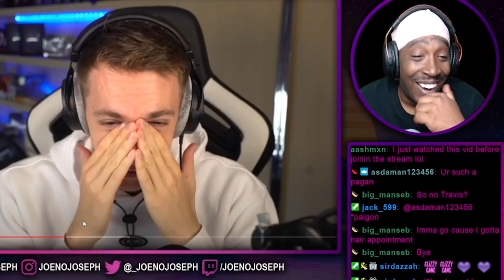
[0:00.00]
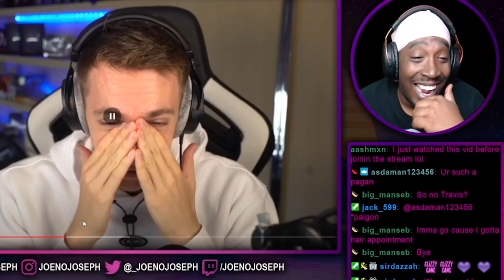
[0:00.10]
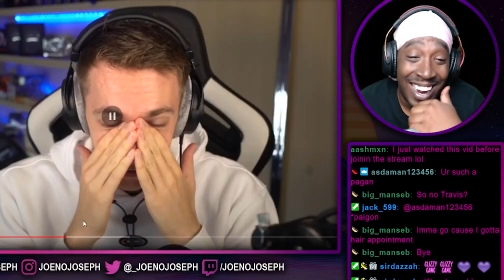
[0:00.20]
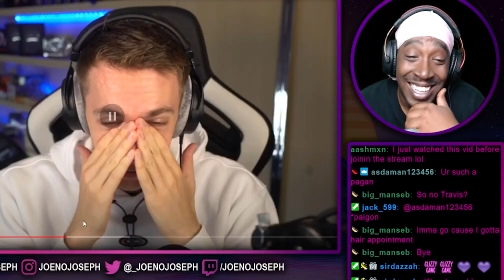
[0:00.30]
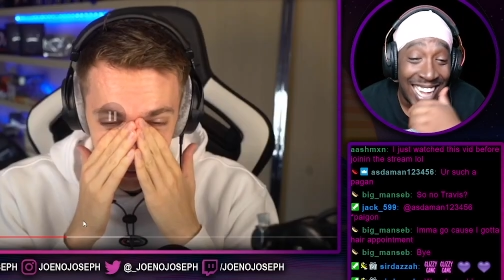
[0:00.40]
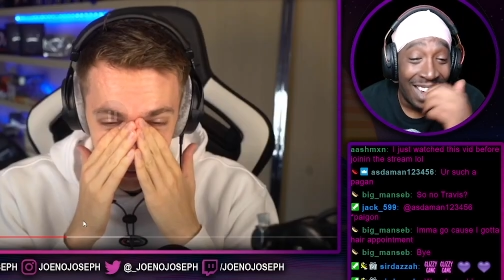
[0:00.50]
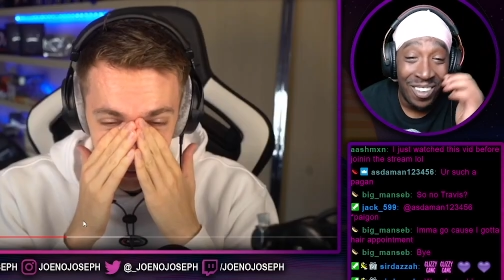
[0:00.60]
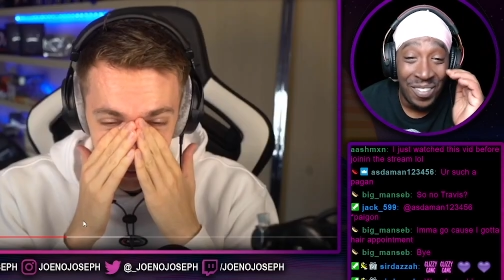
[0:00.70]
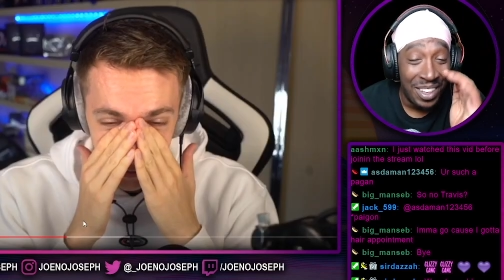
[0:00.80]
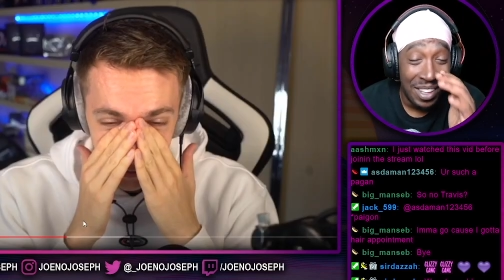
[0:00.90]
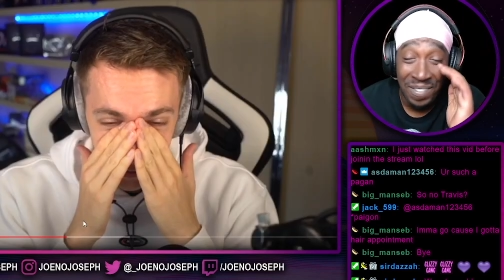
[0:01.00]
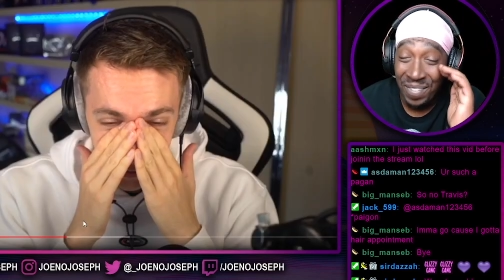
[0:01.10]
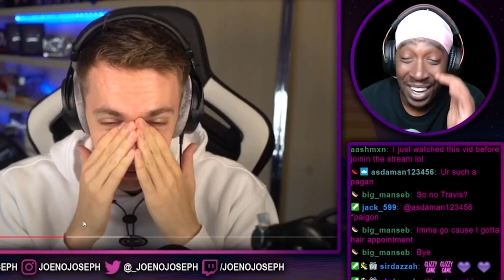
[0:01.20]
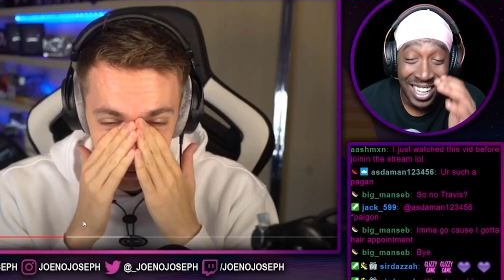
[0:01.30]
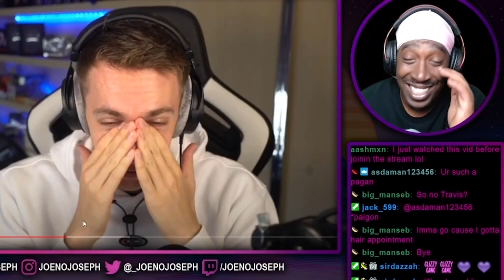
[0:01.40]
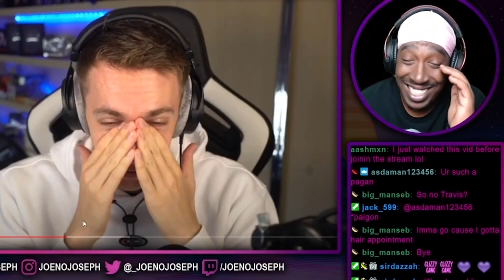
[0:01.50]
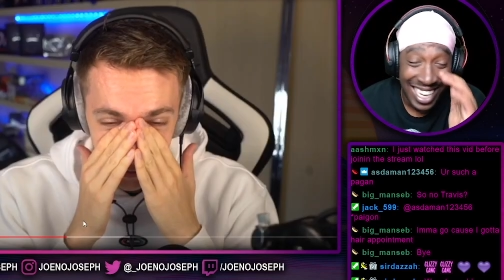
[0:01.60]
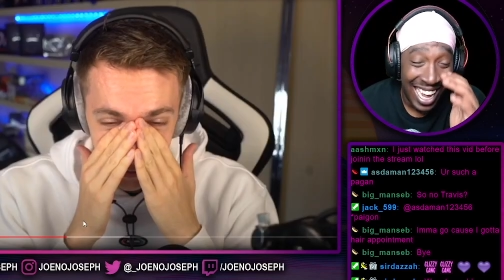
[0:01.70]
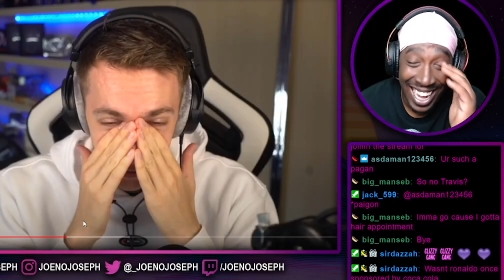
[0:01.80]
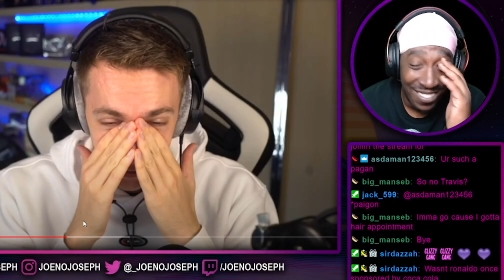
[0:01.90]
Speaker 1: that, that would be the funniest
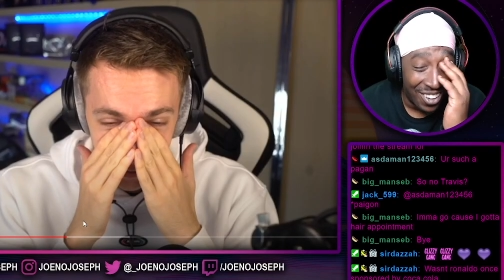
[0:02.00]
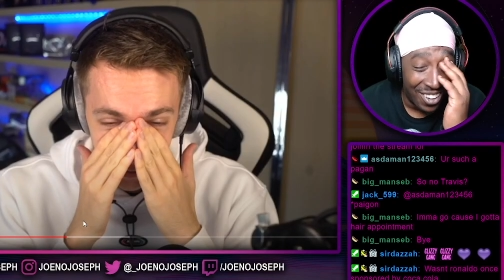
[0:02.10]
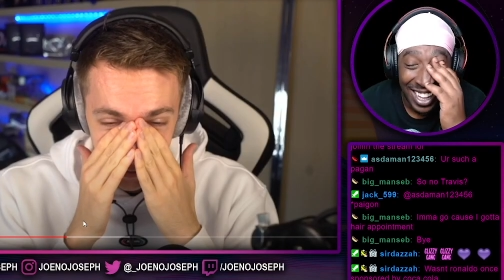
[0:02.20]
day, bro.